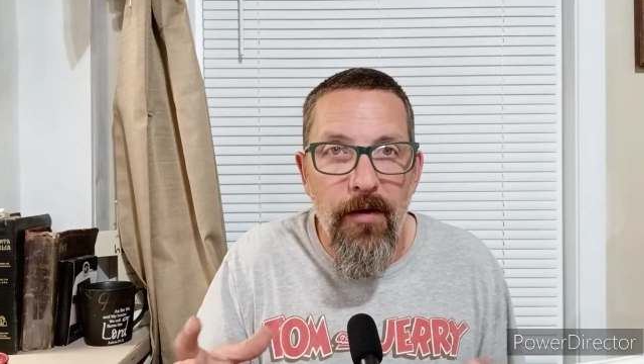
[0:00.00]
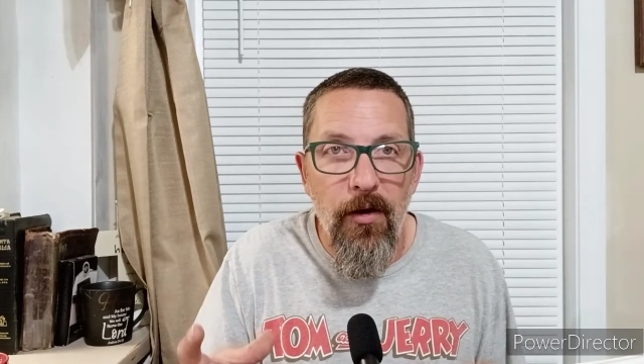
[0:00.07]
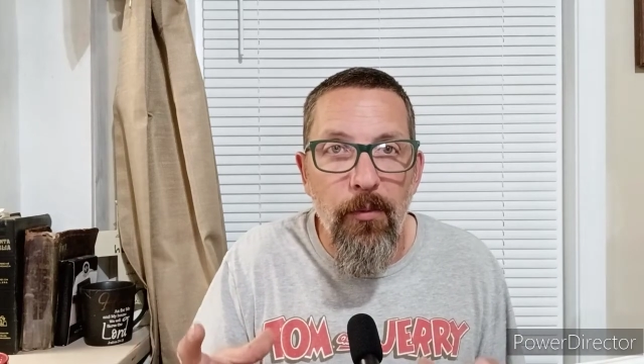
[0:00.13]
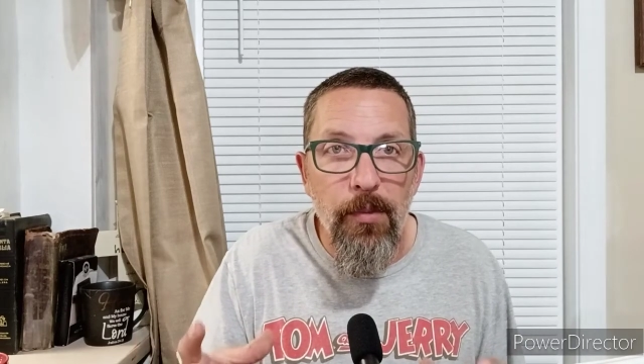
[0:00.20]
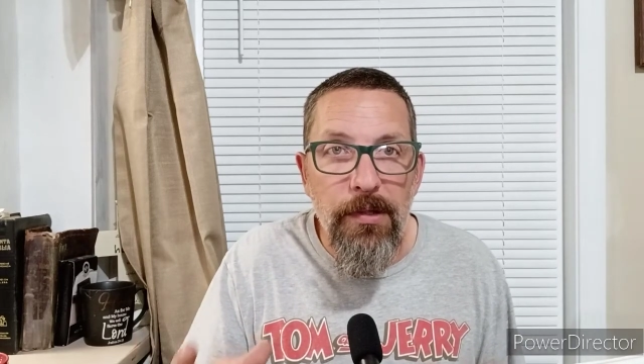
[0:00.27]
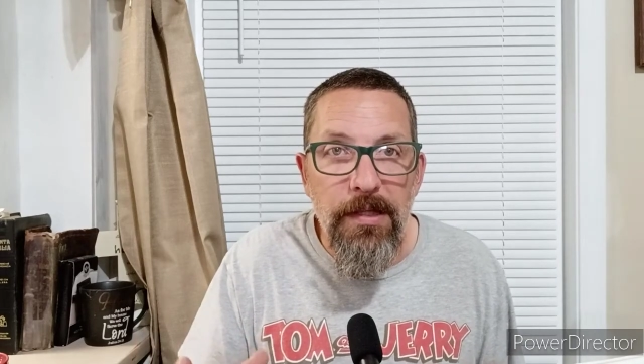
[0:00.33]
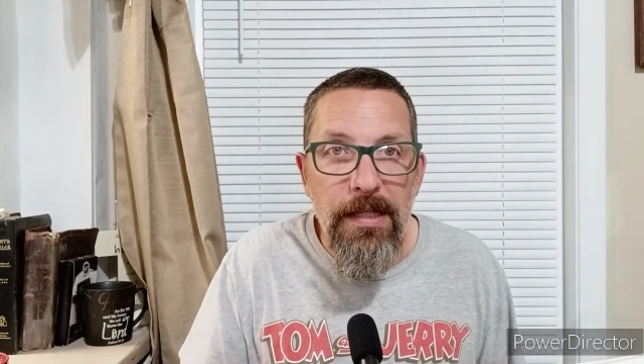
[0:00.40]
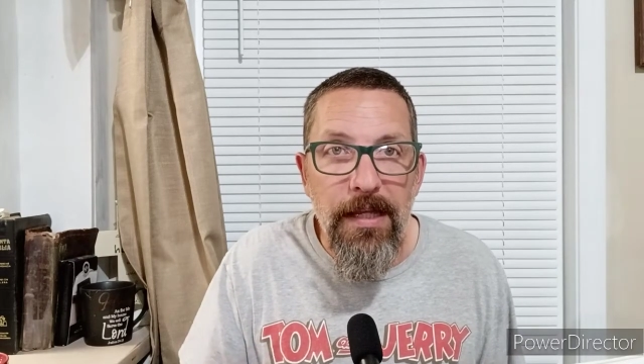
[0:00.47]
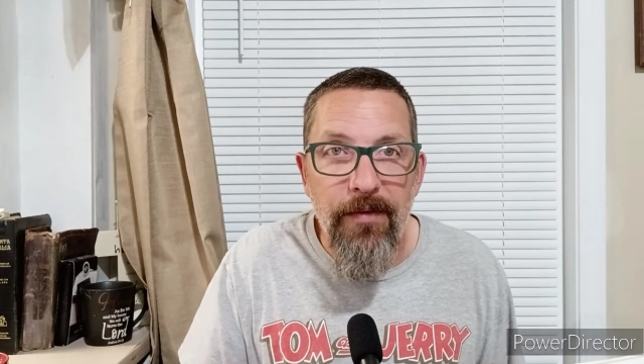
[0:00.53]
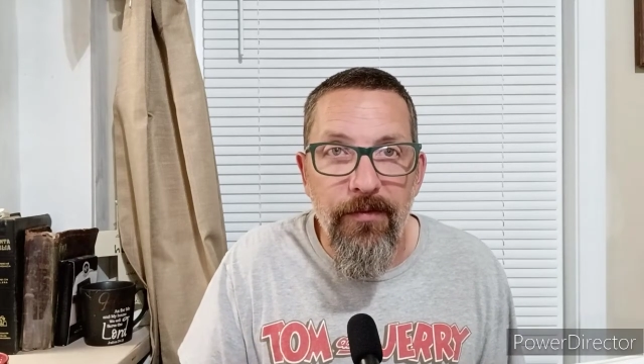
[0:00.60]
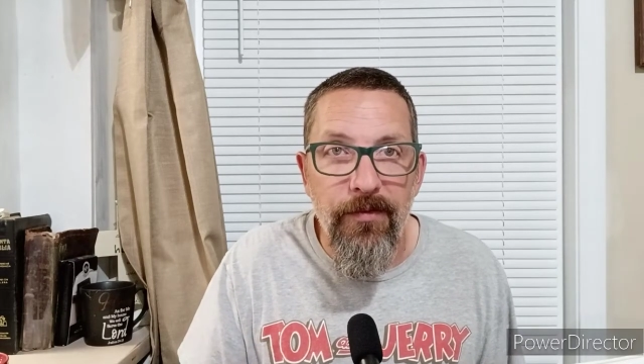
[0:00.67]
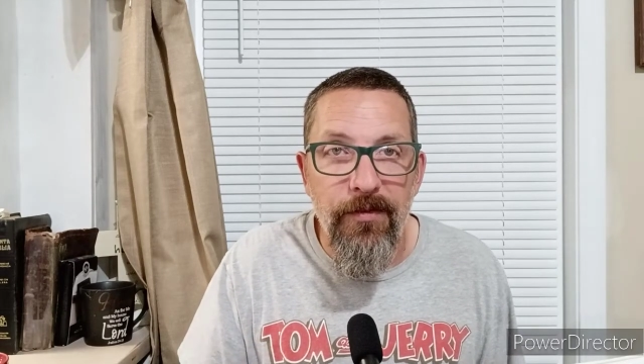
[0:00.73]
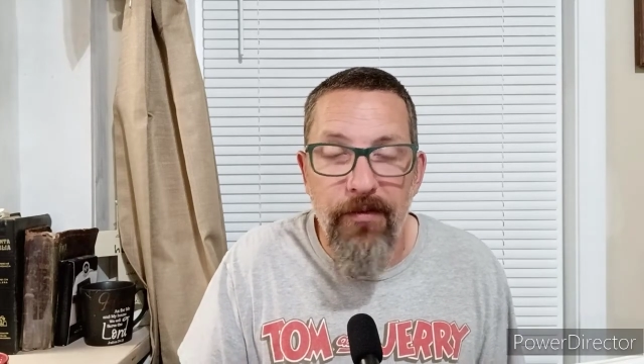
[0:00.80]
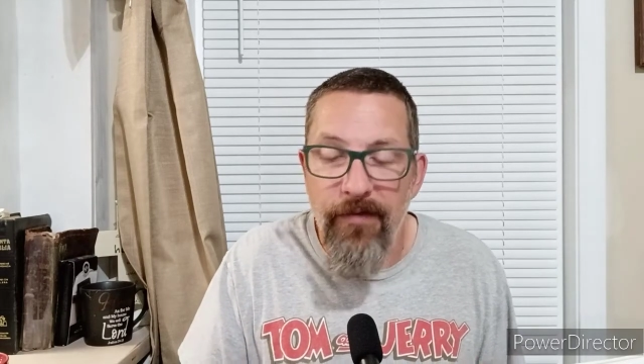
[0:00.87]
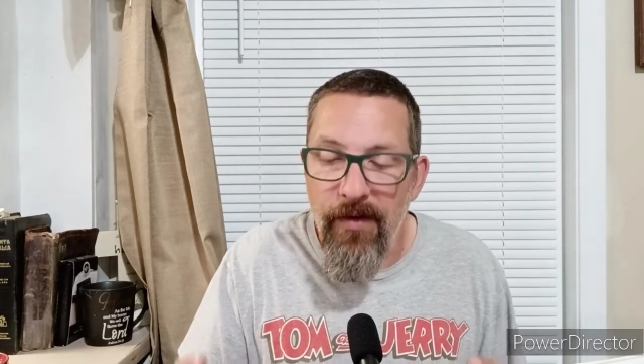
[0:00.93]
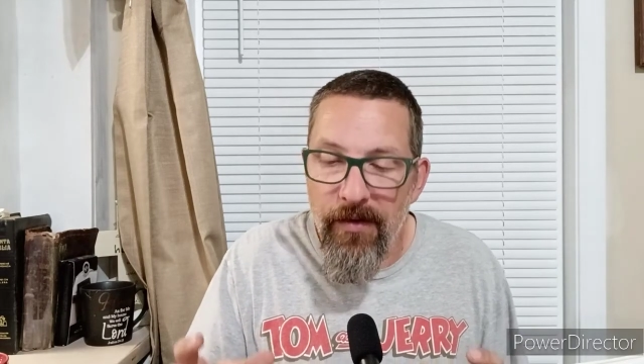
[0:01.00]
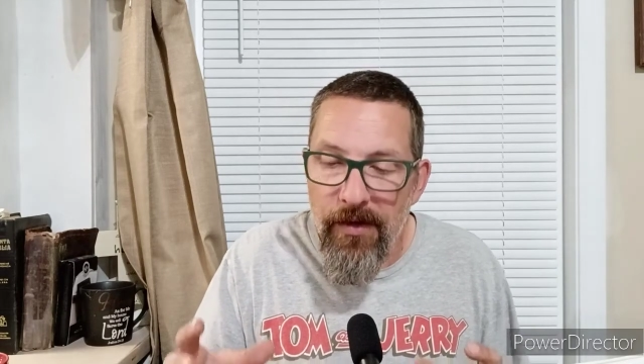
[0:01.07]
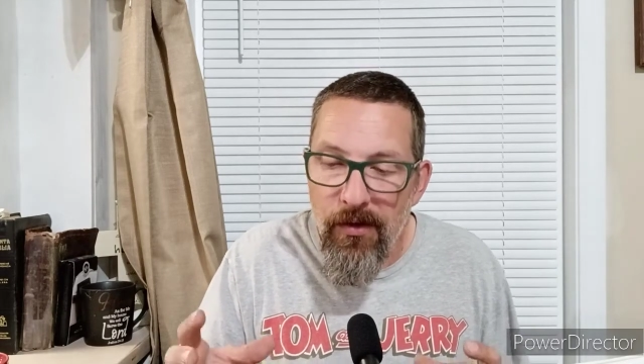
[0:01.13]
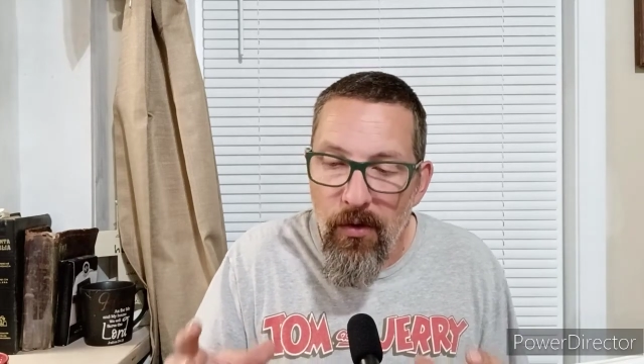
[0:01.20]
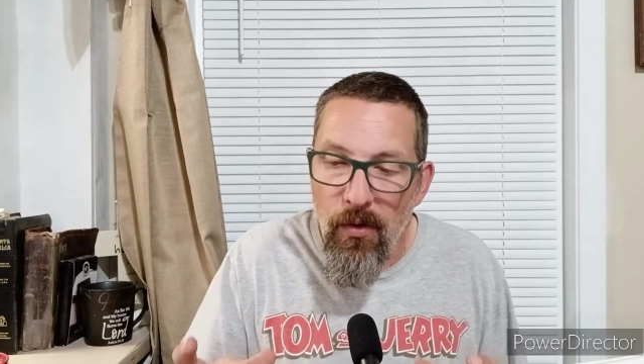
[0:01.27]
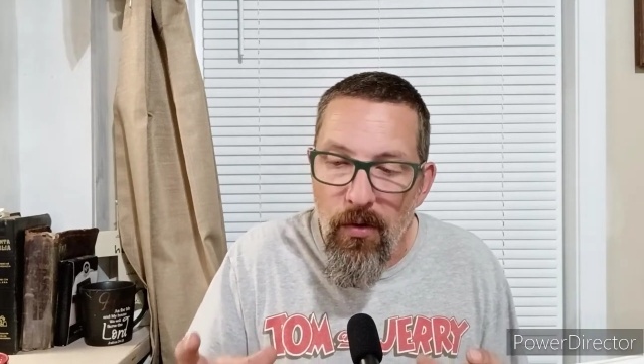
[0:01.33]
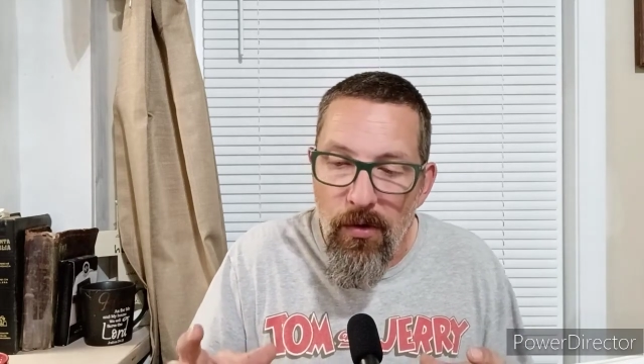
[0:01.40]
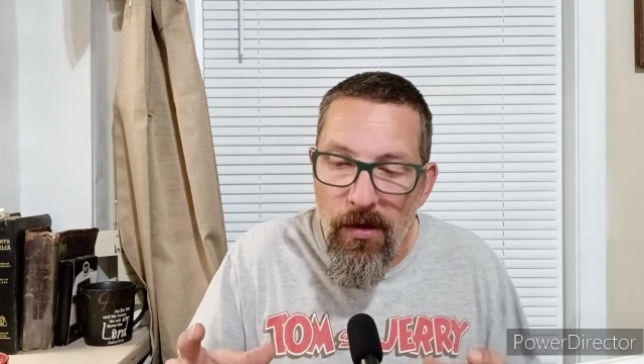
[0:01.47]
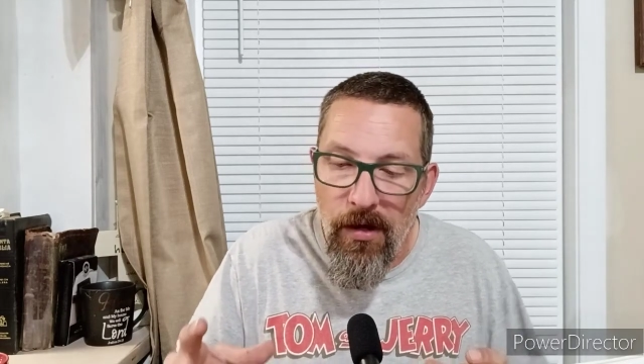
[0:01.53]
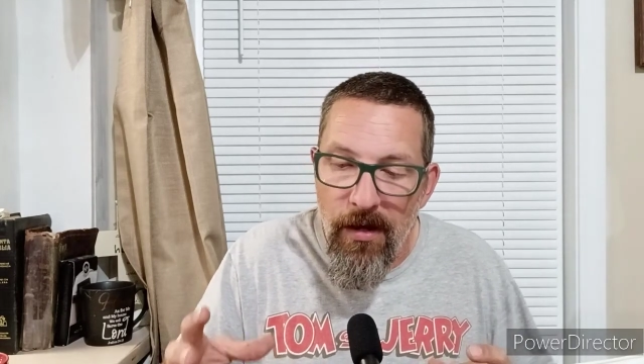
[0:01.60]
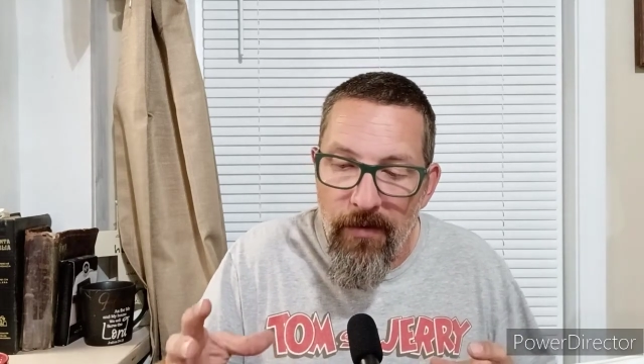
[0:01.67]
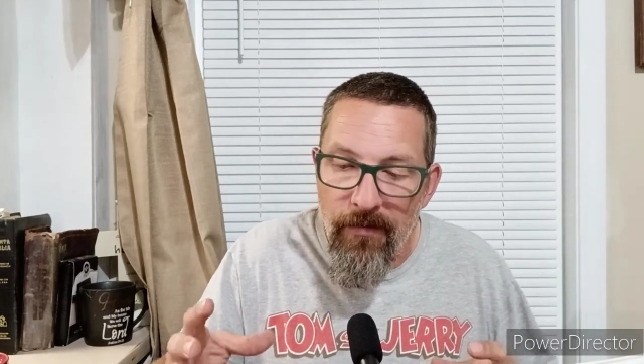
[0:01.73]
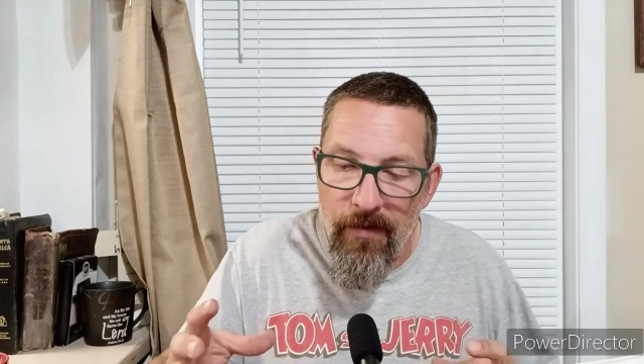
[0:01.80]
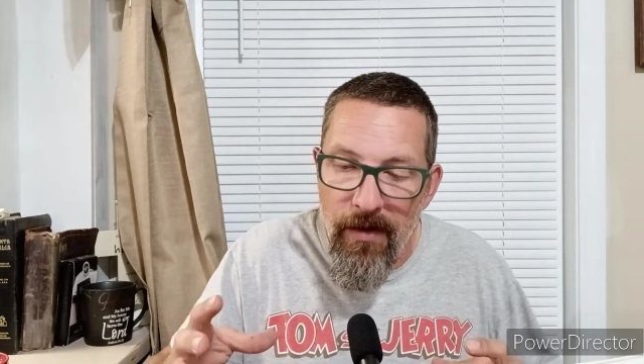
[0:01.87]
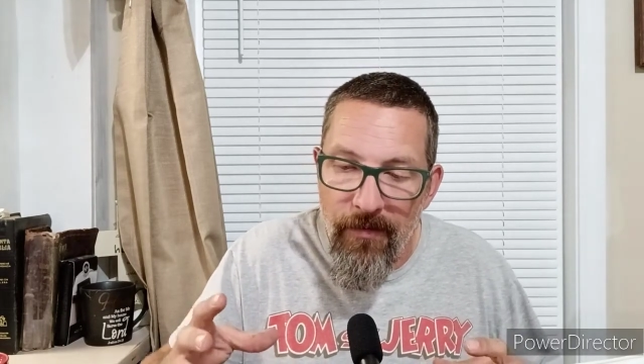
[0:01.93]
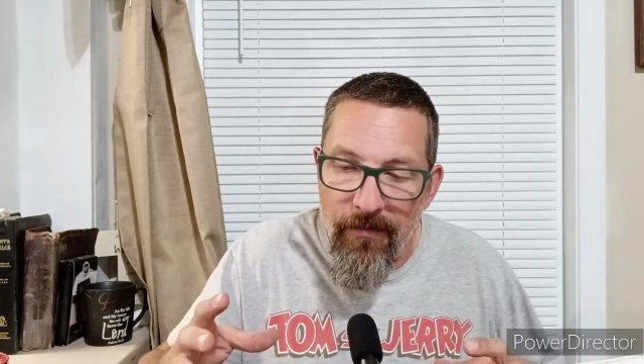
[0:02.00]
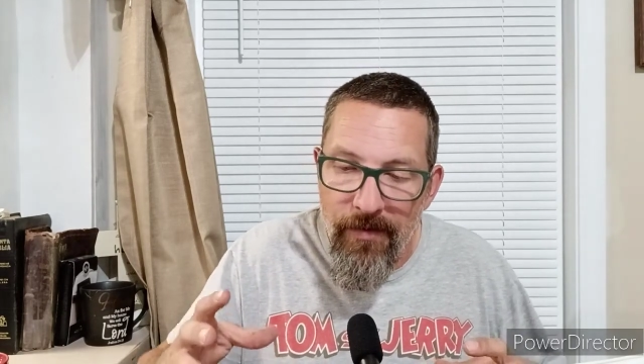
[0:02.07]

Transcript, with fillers: our beliefs, the very core of